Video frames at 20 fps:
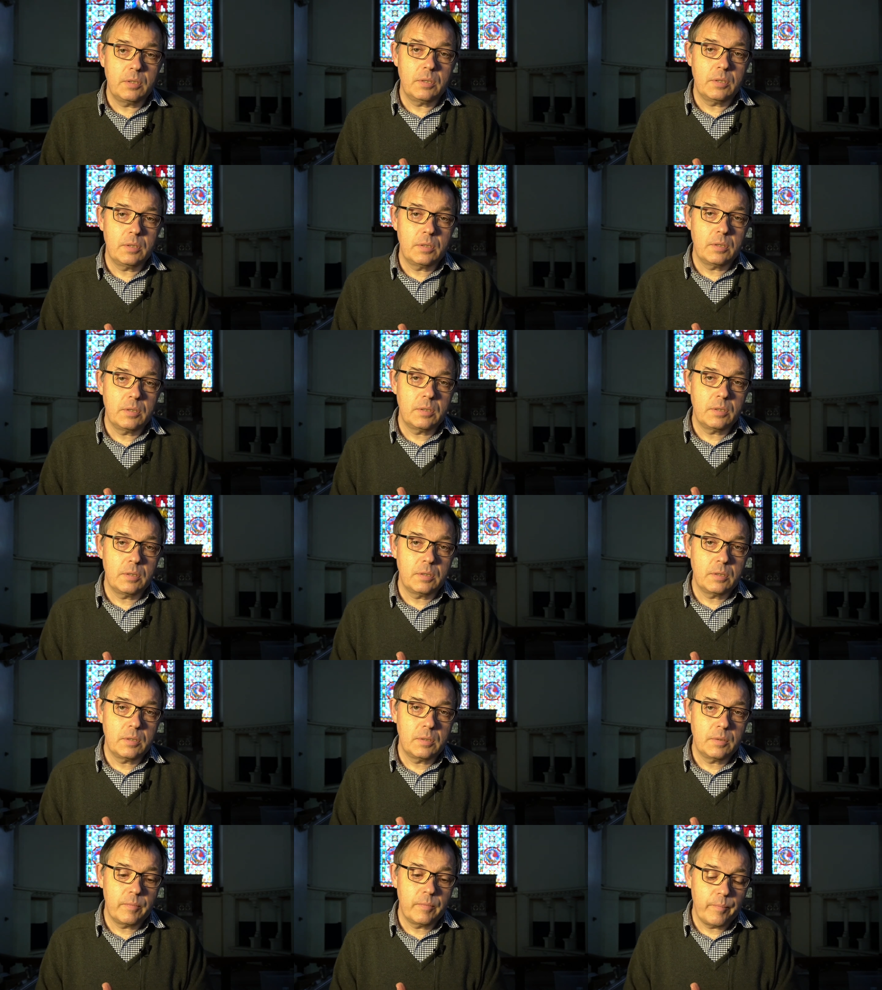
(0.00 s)

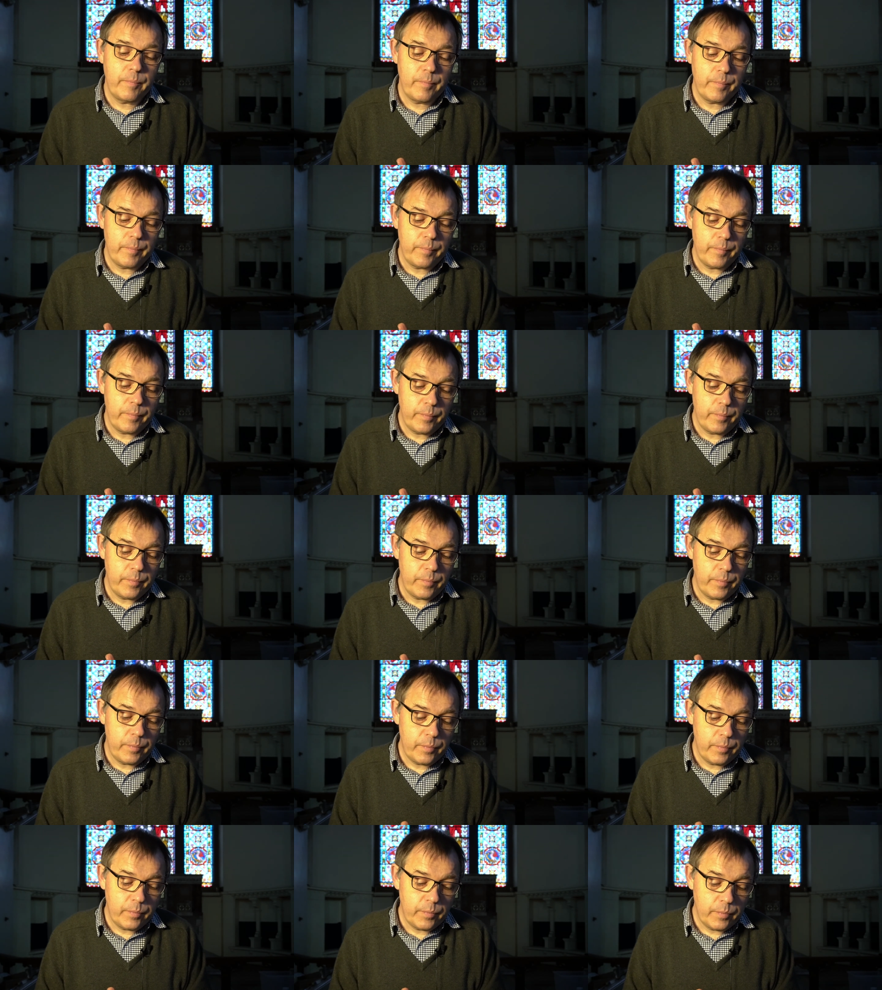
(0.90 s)

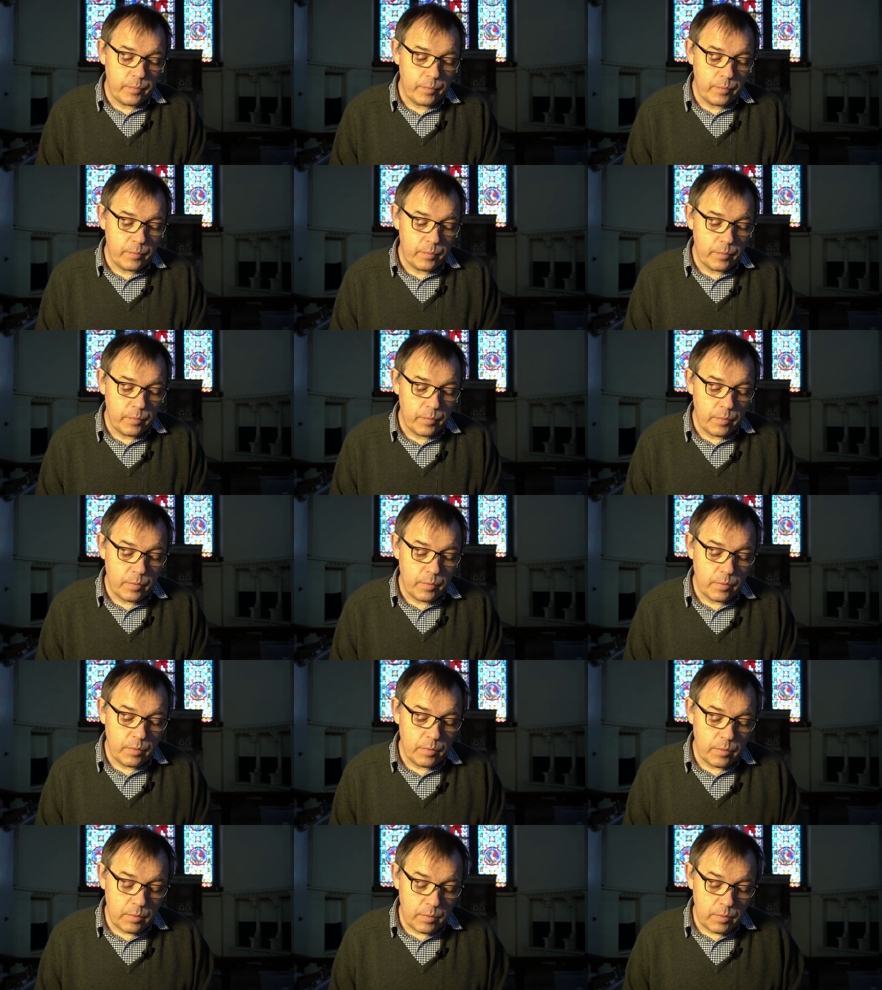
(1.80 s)

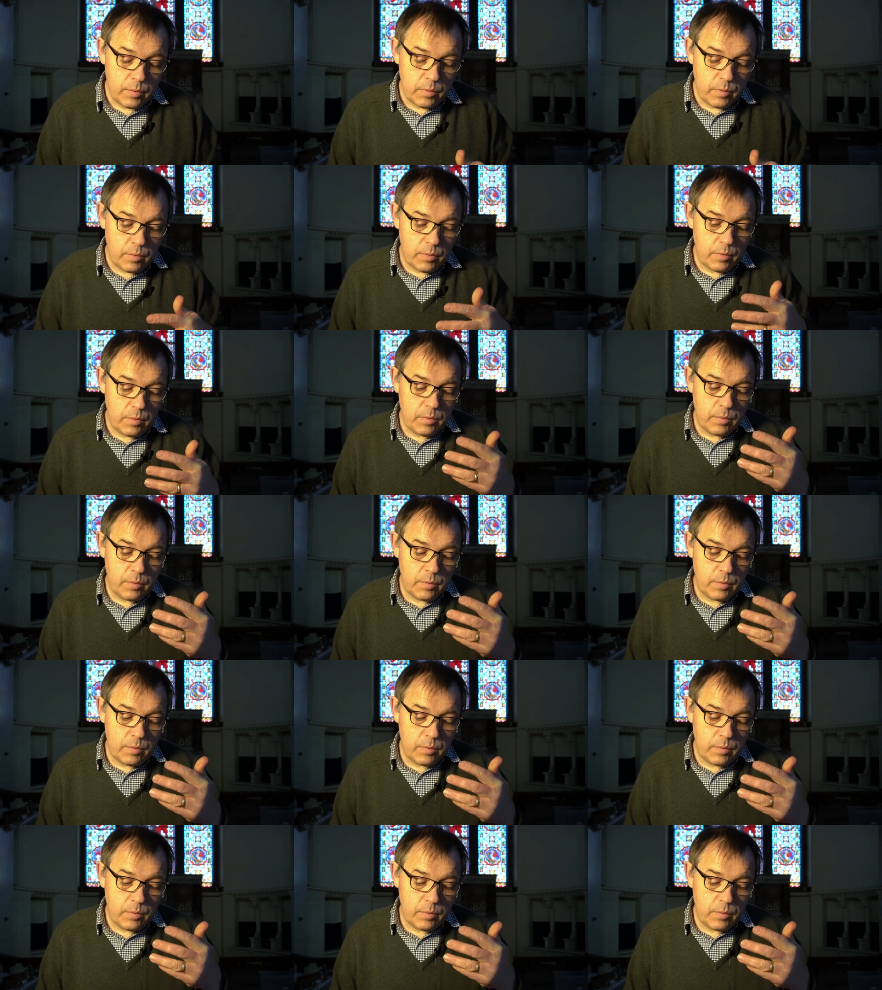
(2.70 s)
(no one is talking)